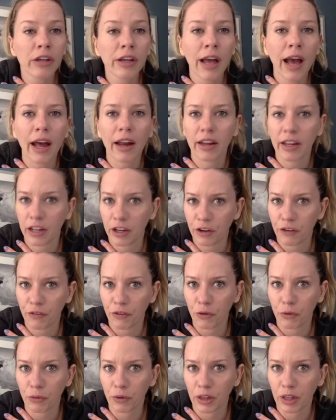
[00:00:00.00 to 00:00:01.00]
how to
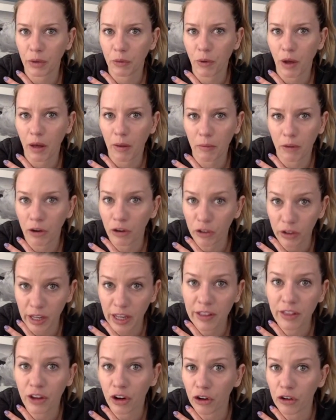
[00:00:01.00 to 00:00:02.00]
interview really well, or
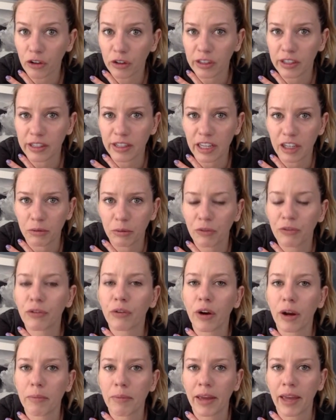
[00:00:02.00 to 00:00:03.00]
in the early days
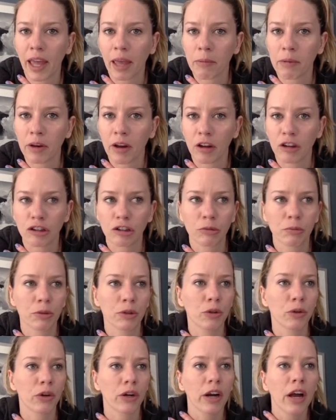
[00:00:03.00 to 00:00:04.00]
before I became an
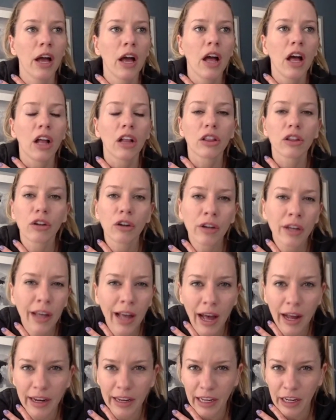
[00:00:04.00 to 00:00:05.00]
entrepreneur, learning
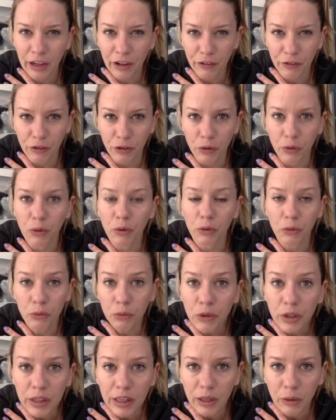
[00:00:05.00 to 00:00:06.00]
how to interview
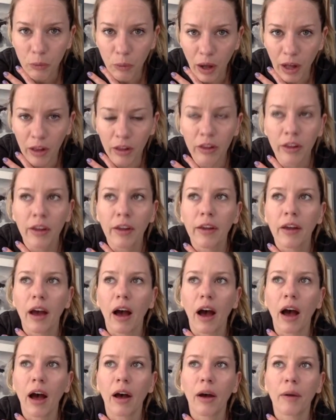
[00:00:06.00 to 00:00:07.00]
really well,
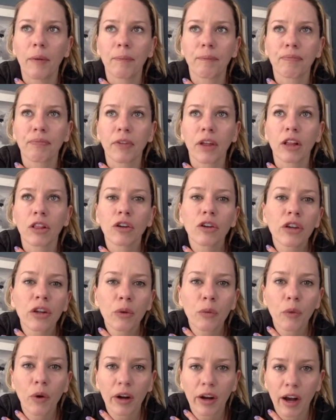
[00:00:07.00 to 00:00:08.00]
learning
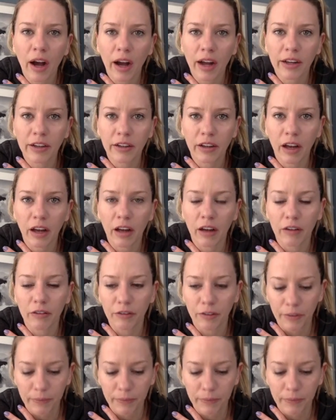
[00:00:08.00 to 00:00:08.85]
what kind of